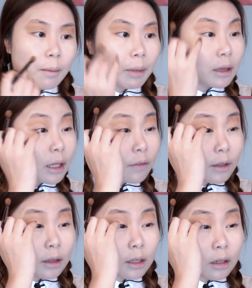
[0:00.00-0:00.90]
But leave a
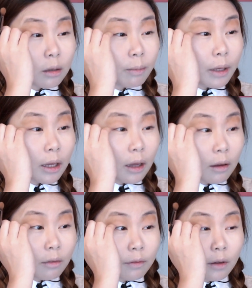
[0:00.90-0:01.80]
little bit
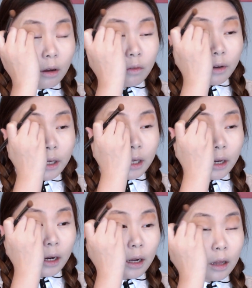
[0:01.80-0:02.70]
of over
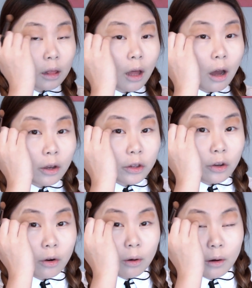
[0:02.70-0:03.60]
here along
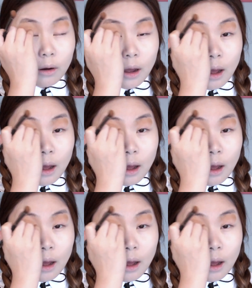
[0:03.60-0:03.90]
your